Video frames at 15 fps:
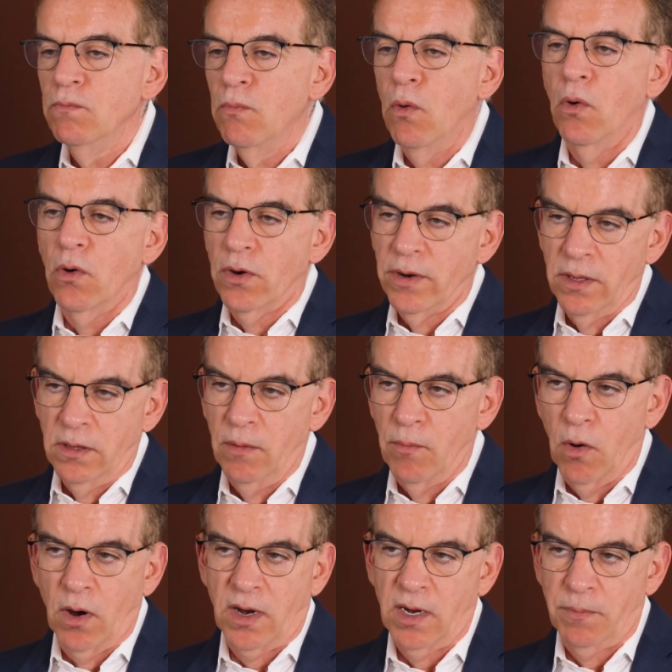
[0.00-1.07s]
more in the
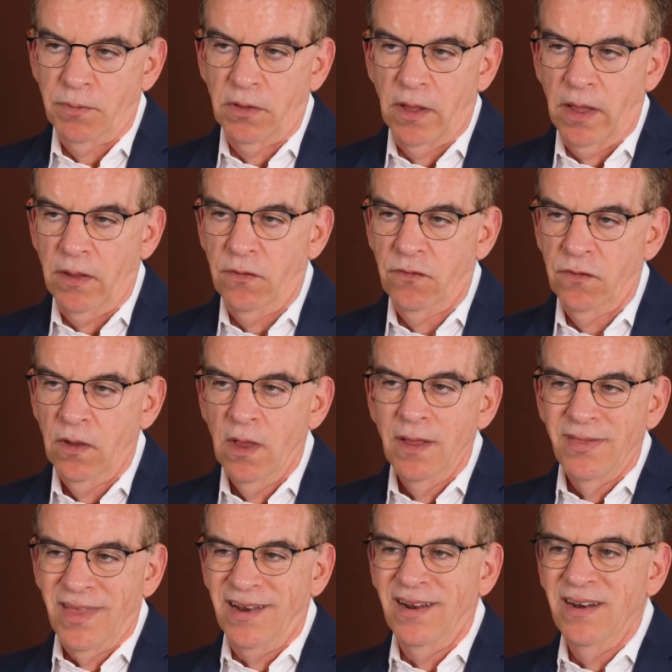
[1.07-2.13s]
marketplace
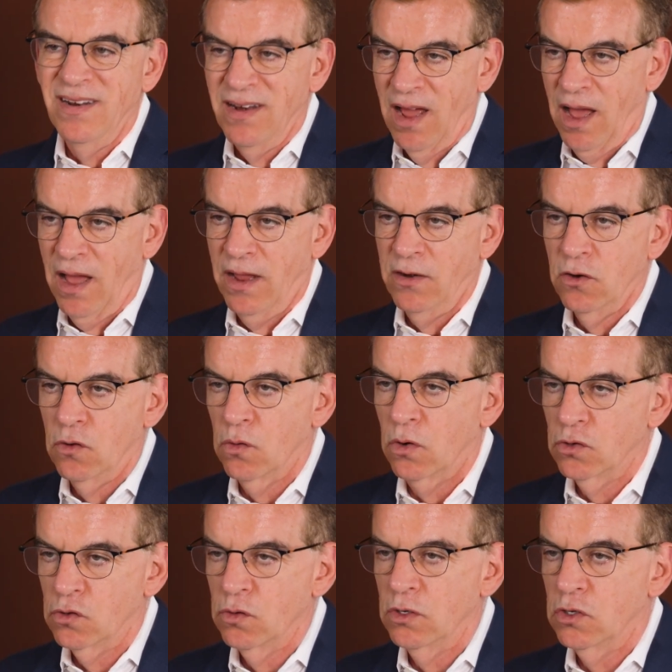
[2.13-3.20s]
than a
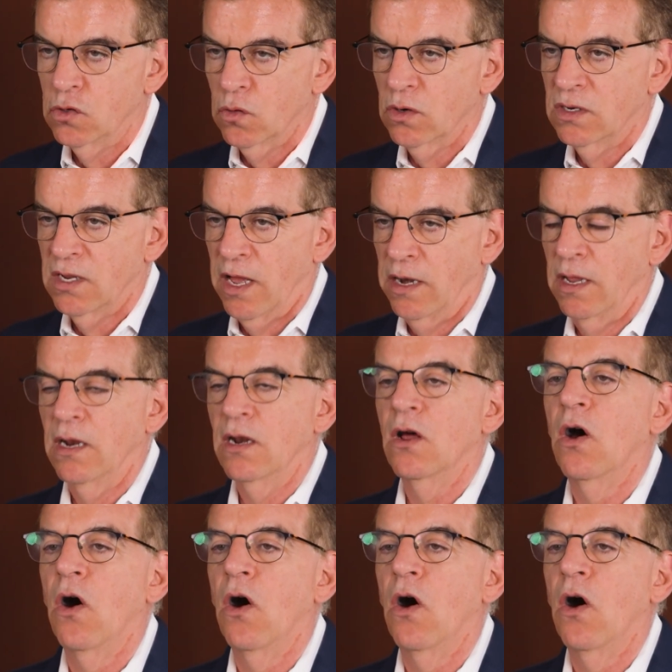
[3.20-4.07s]
non-grocery store tenant